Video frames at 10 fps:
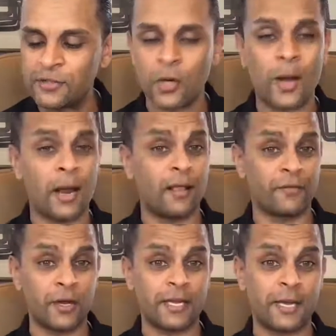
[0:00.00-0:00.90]
So I
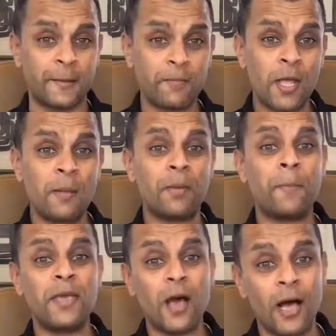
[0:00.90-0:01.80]
love cooking,
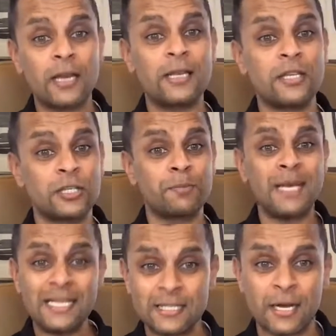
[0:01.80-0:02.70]
but beyond just
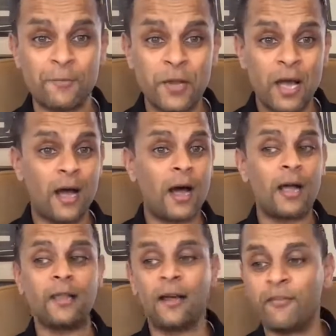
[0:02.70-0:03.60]
pizza,
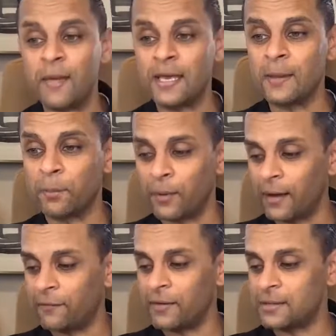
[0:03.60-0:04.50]
I love making
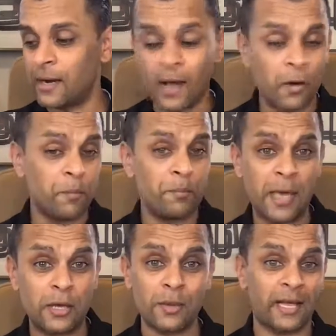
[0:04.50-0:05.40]
breakfast, and I'll
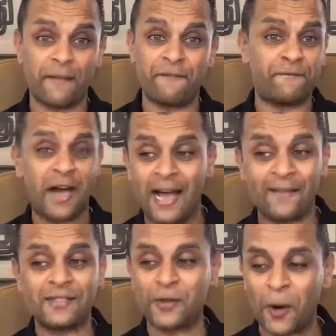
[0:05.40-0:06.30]
make you like a
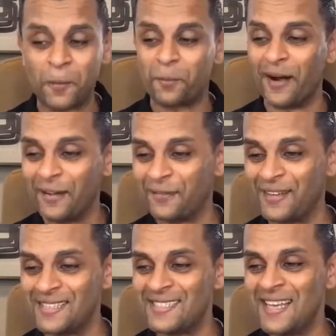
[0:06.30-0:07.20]
5-star
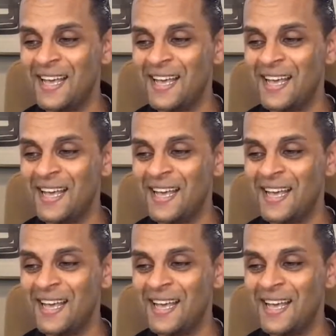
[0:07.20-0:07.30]
breakfast.